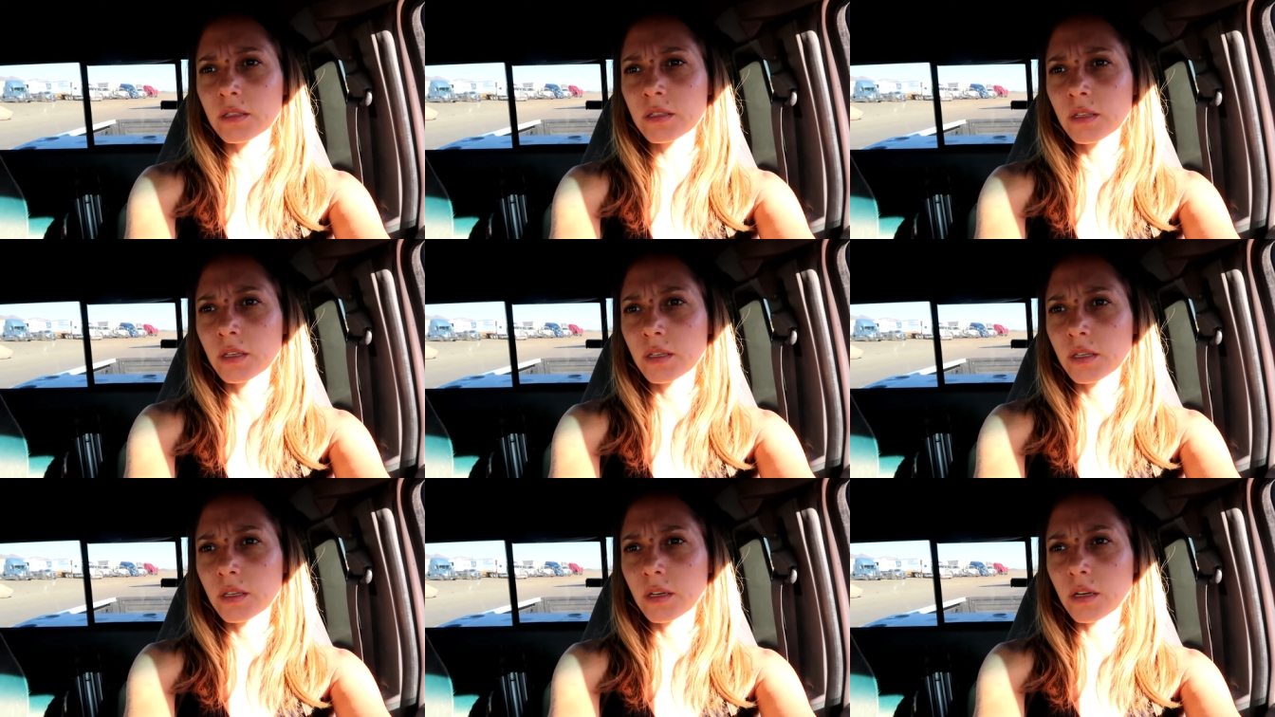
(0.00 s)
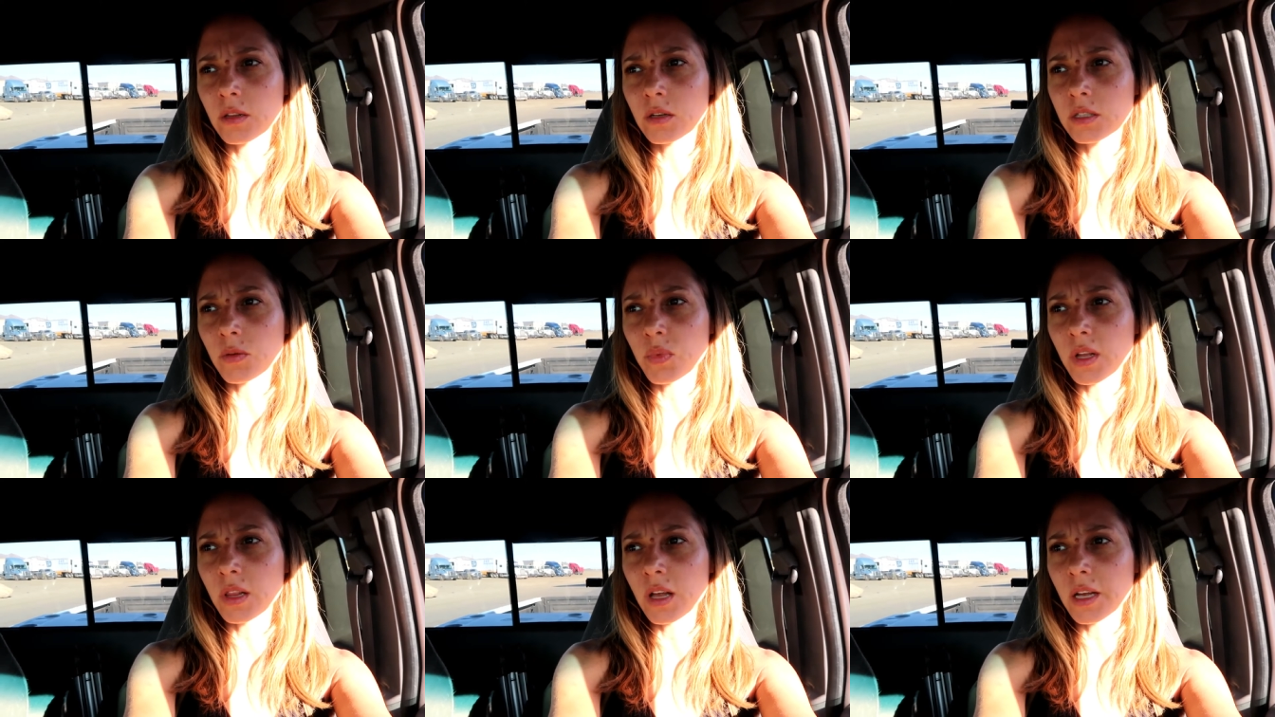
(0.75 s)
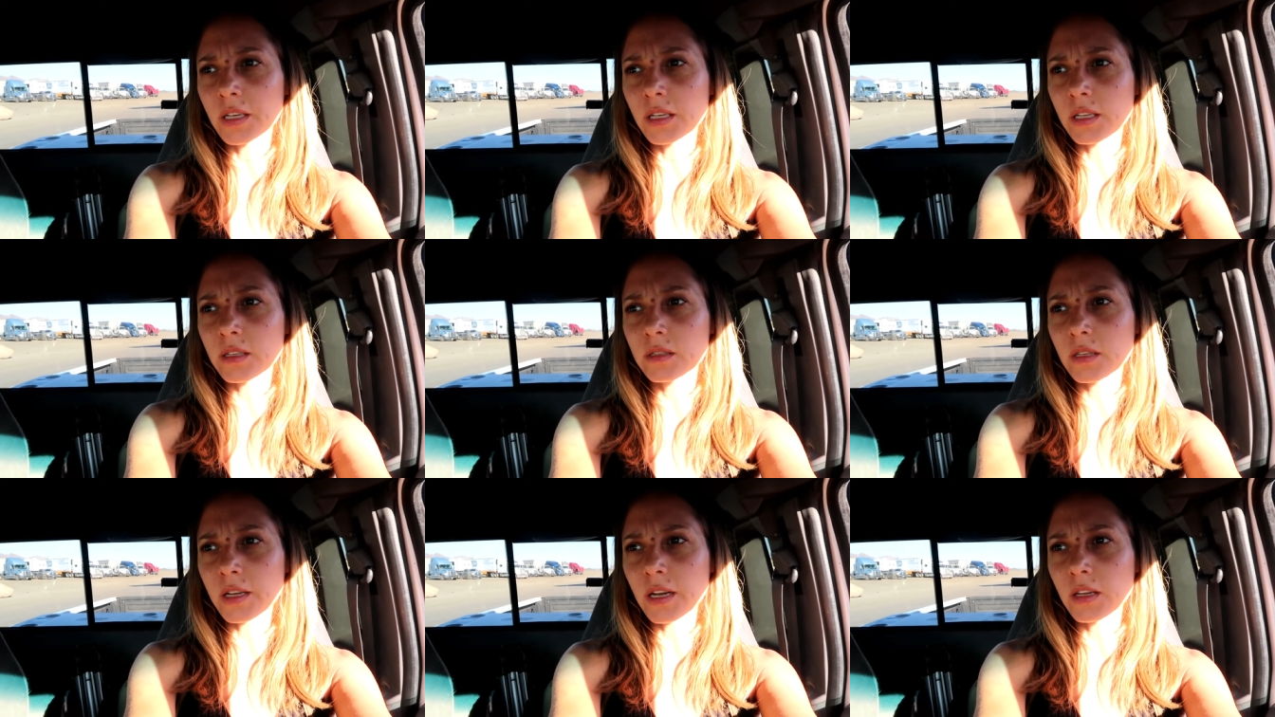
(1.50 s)
I looked up online and it
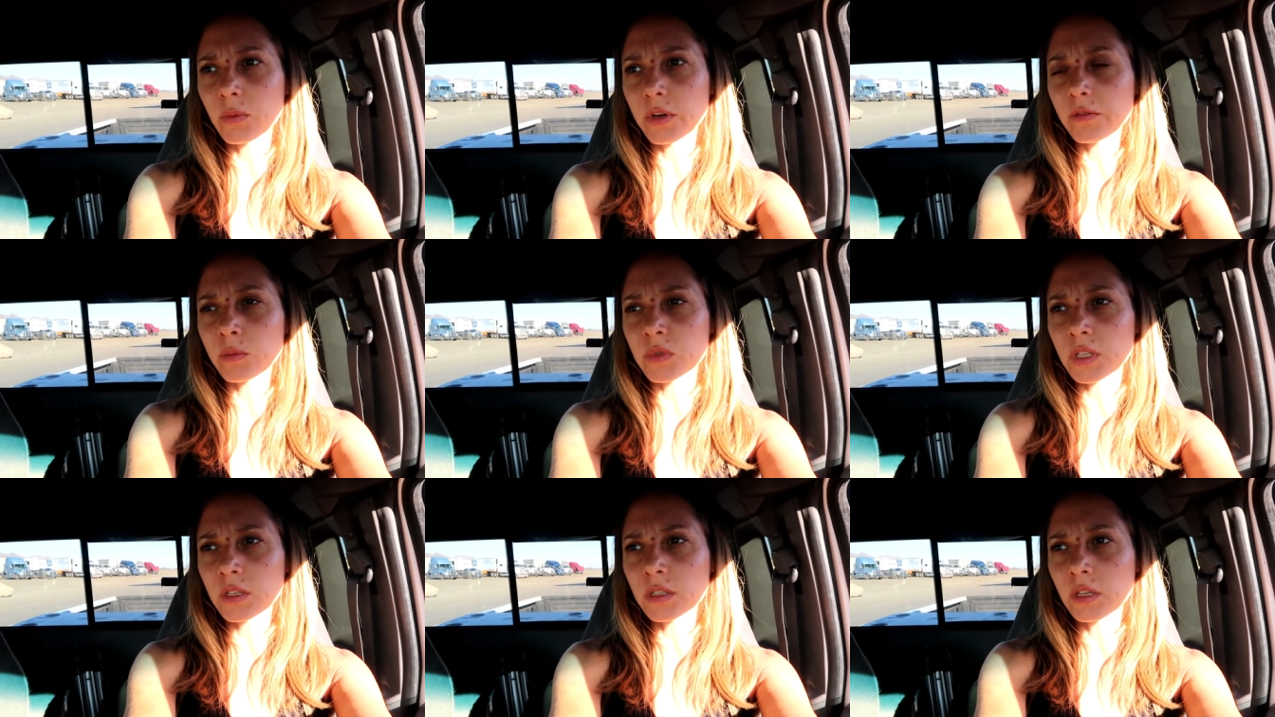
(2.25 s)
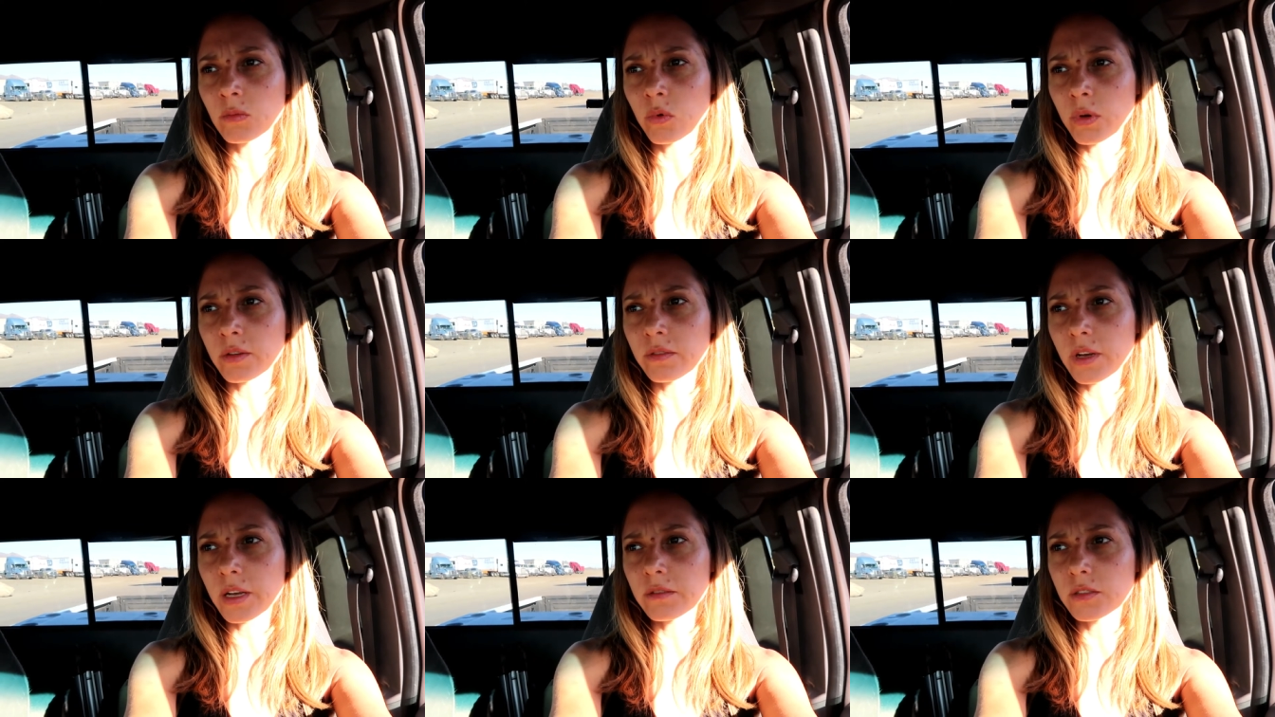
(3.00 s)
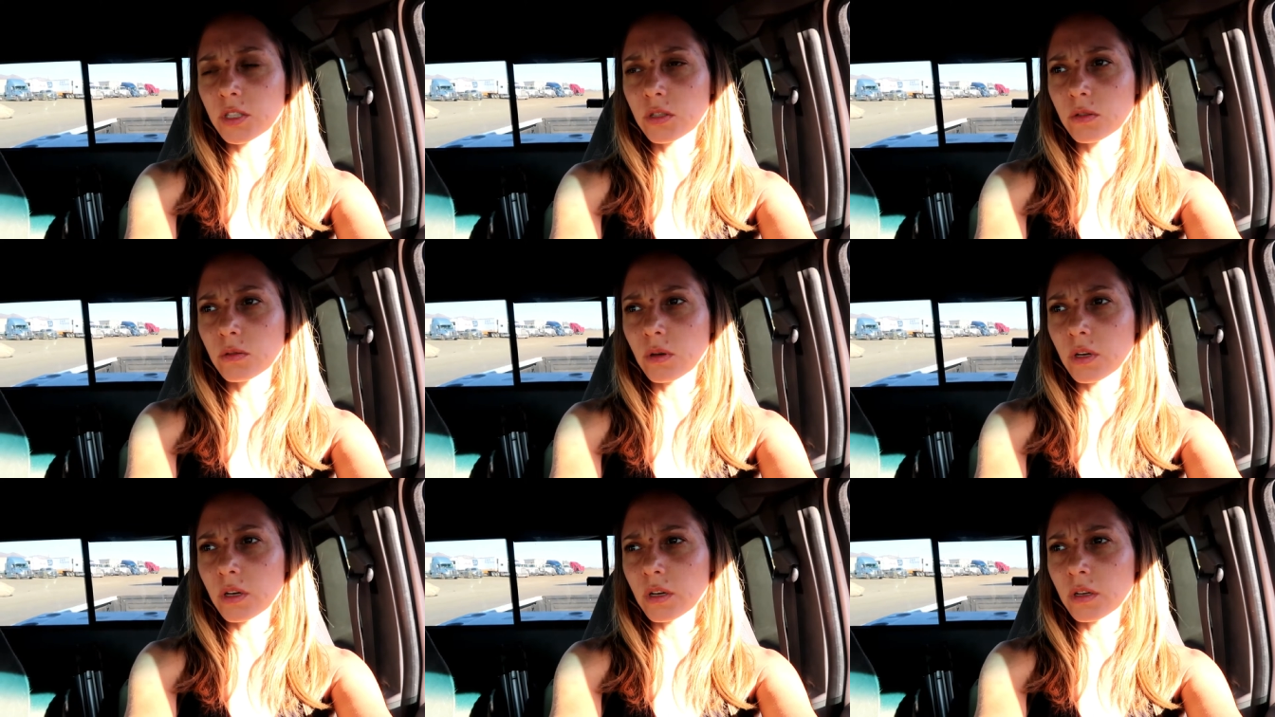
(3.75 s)
said anywhere from 16.5 to
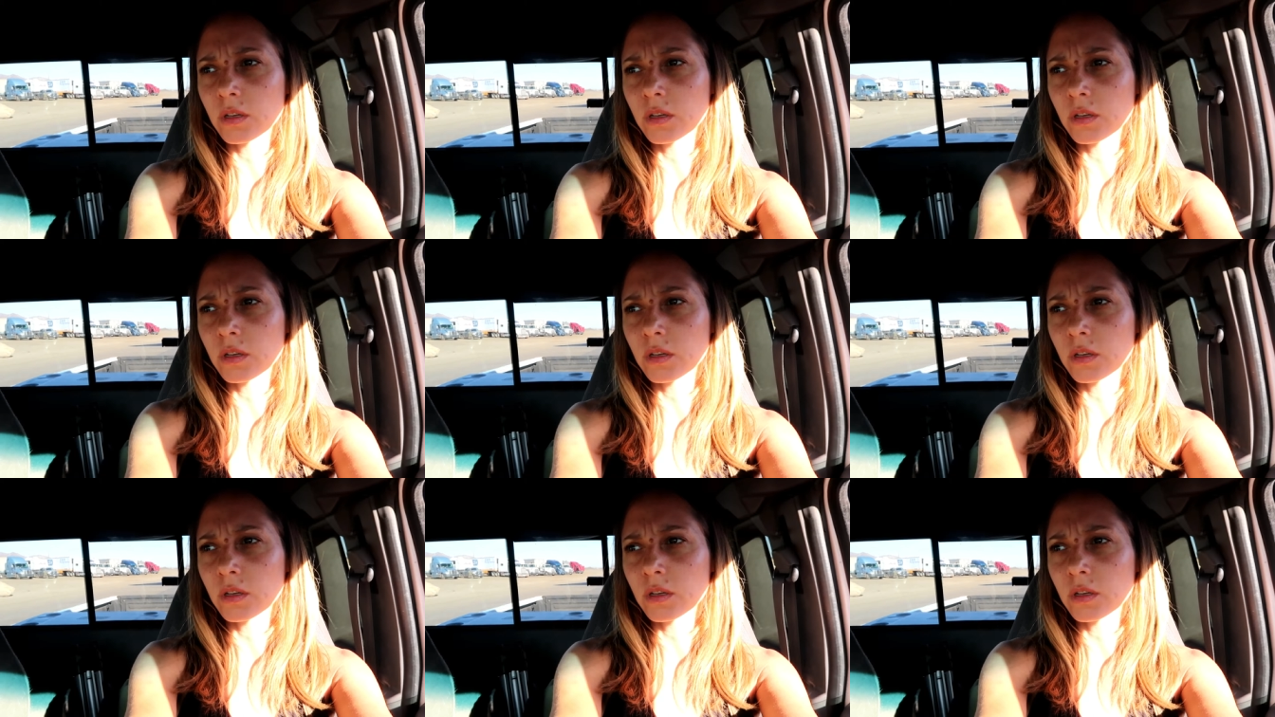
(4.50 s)
uh,